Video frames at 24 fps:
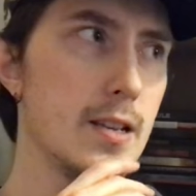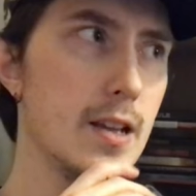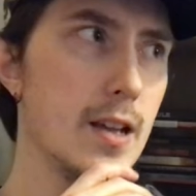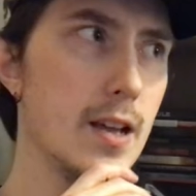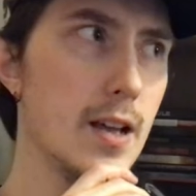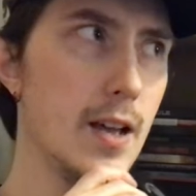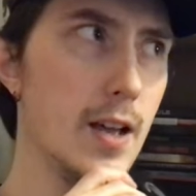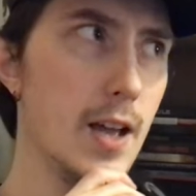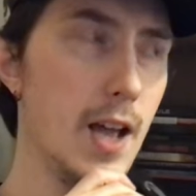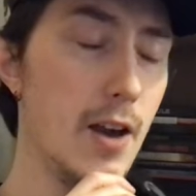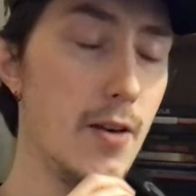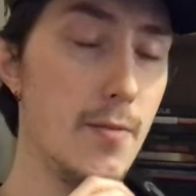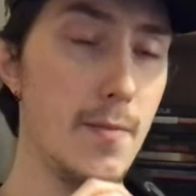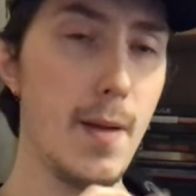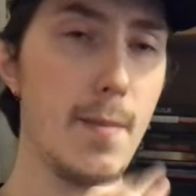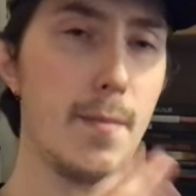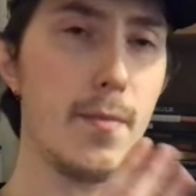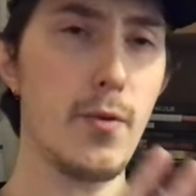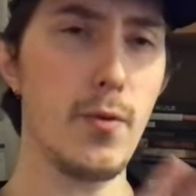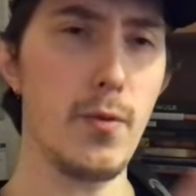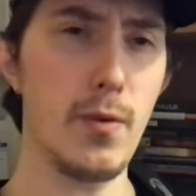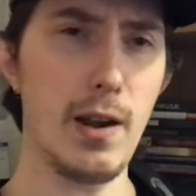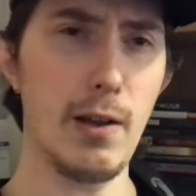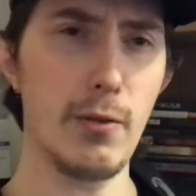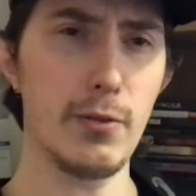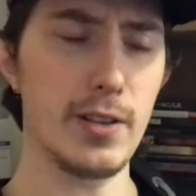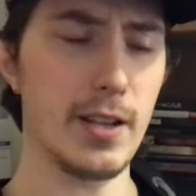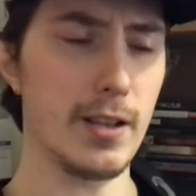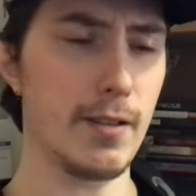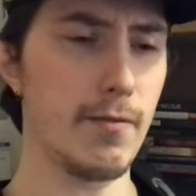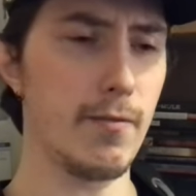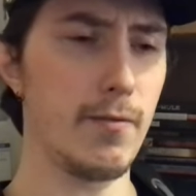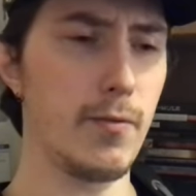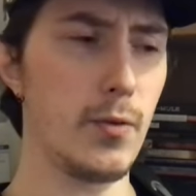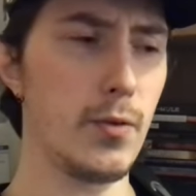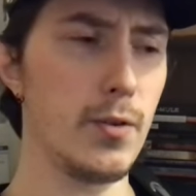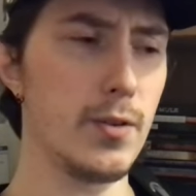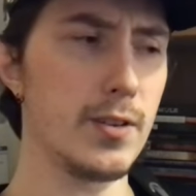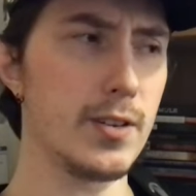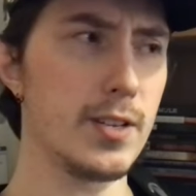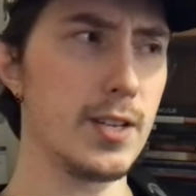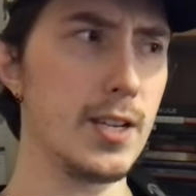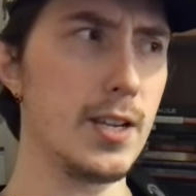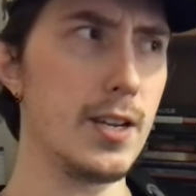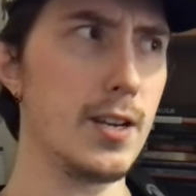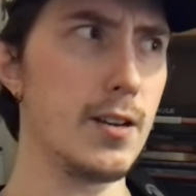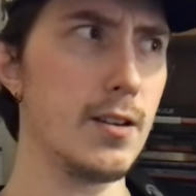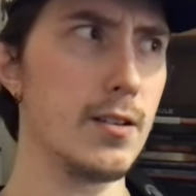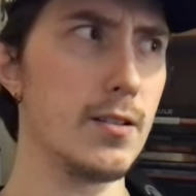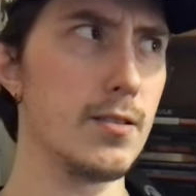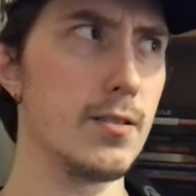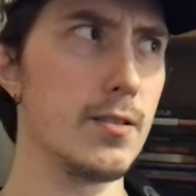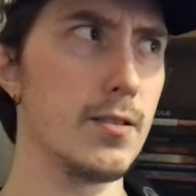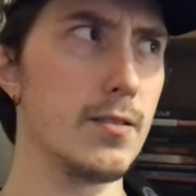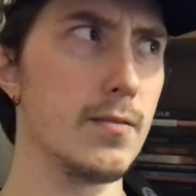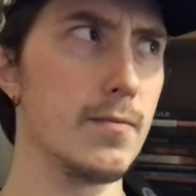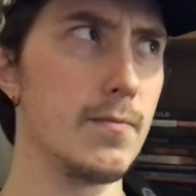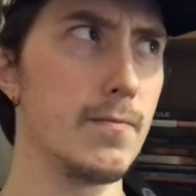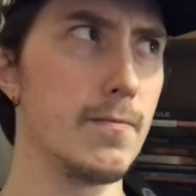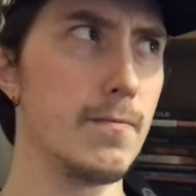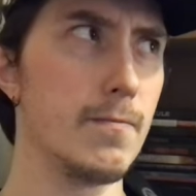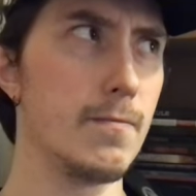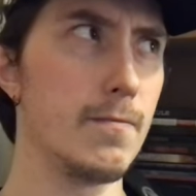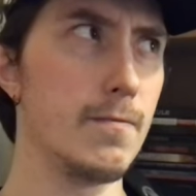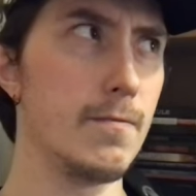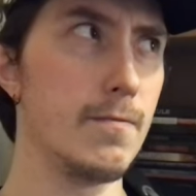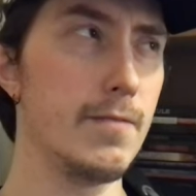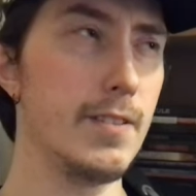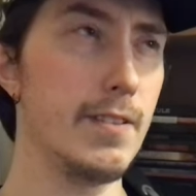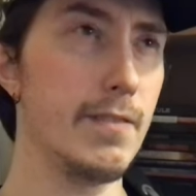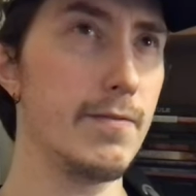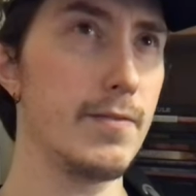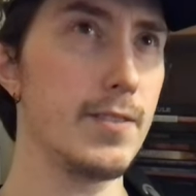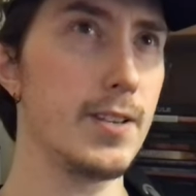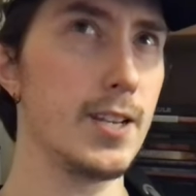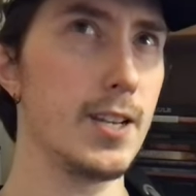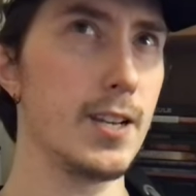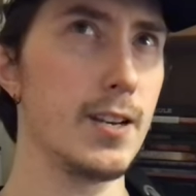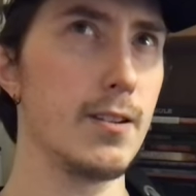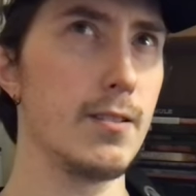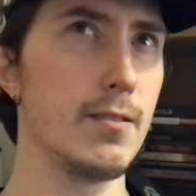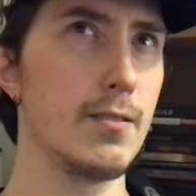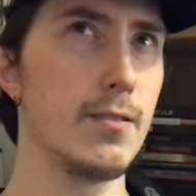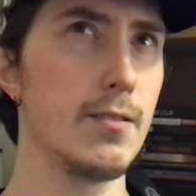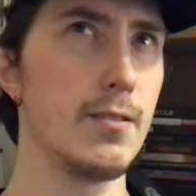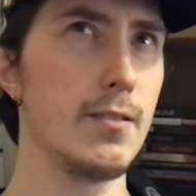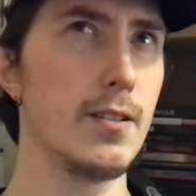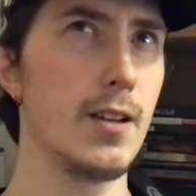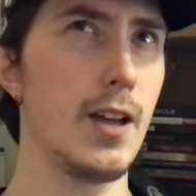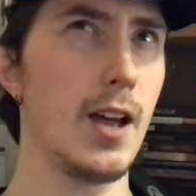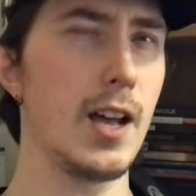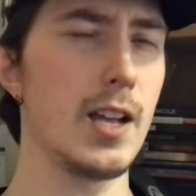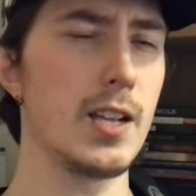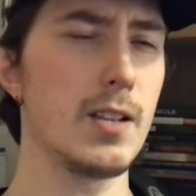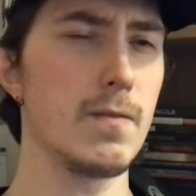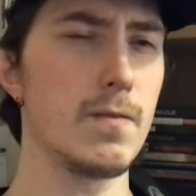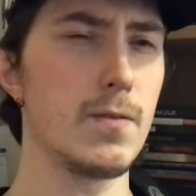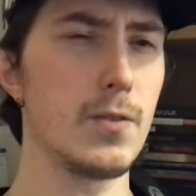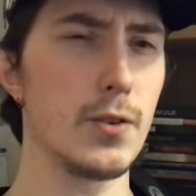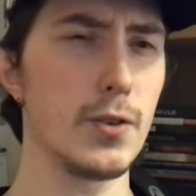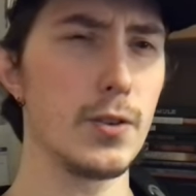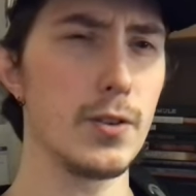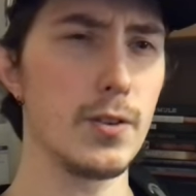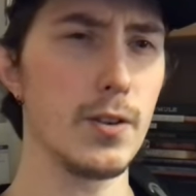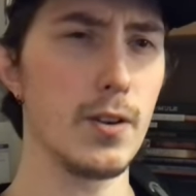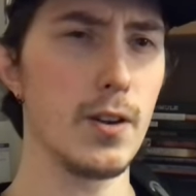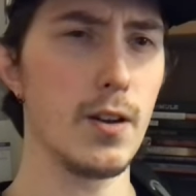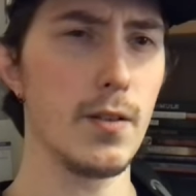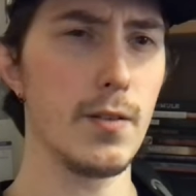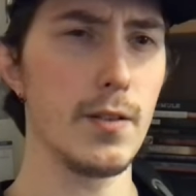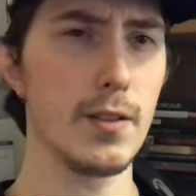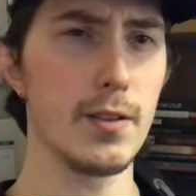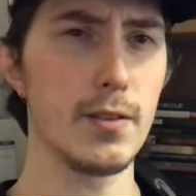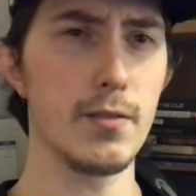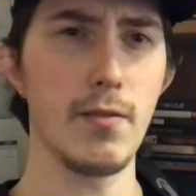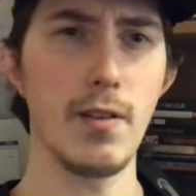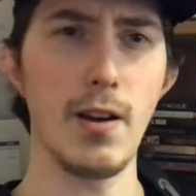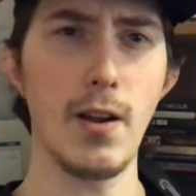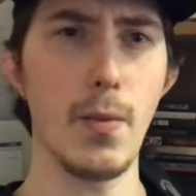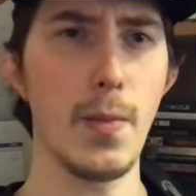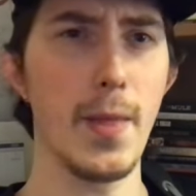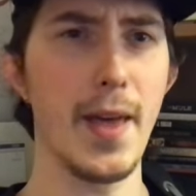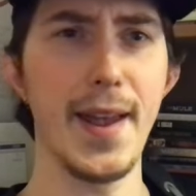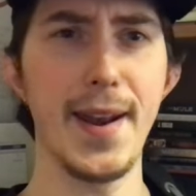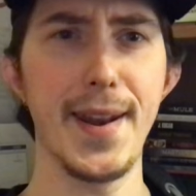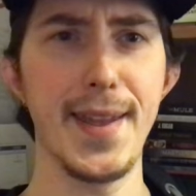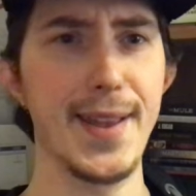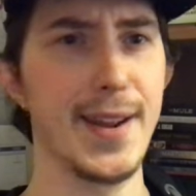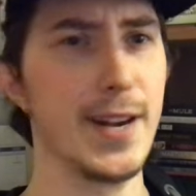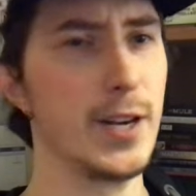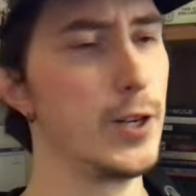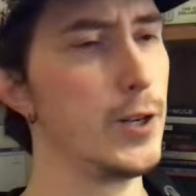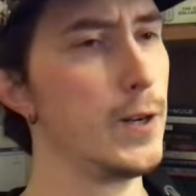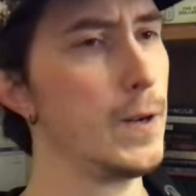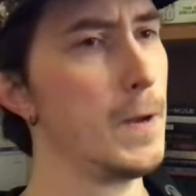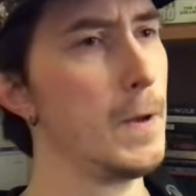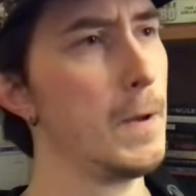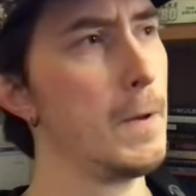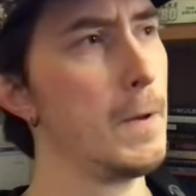Uh, I remember when I was like 14 or 15, I first saw this around that age.